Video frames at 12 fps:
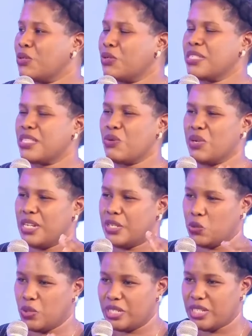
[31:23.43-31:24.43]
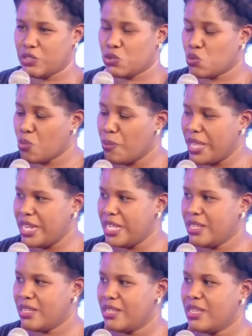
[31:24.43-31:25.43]
Because the orders were just too
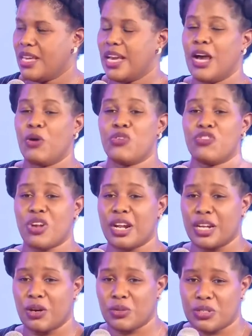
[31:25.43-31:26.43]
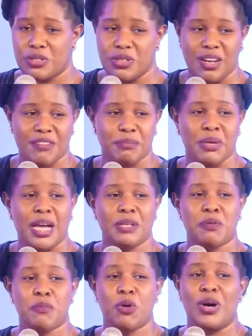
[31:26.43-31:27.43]
many, I would run out,
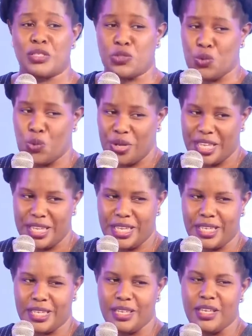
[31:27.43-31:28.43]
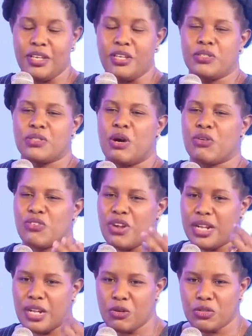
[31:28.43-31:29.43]
and people were talking. So I would
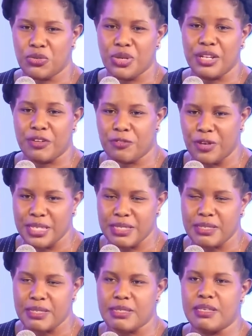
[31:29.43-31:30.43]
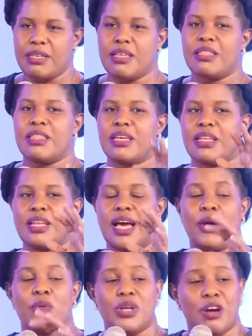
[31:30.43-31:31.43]
run out really fast, and then
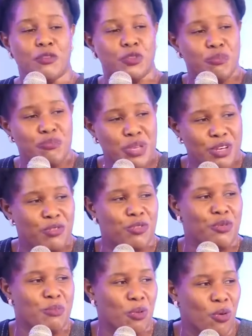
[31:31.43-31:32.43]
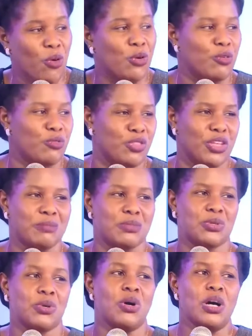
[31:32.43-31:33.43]
I would have to pick from all of them.
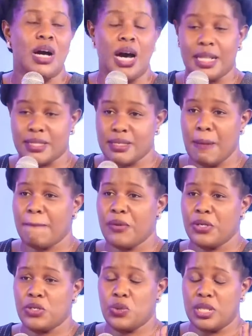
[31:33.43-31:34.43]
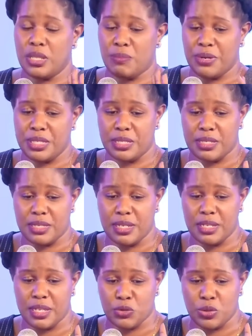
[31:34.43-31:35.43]
So at some point when the president
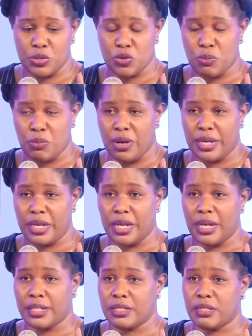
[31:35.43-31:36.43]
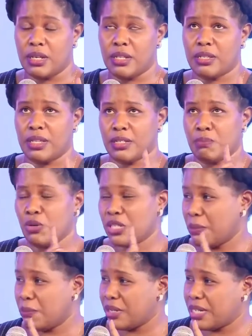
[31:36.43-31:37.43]
said that we stop working that
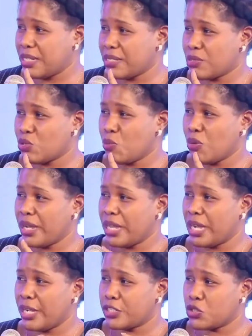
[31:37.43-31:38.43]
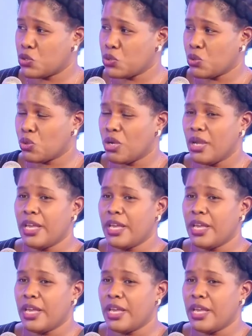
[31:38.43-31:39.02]
borders stop working at 2,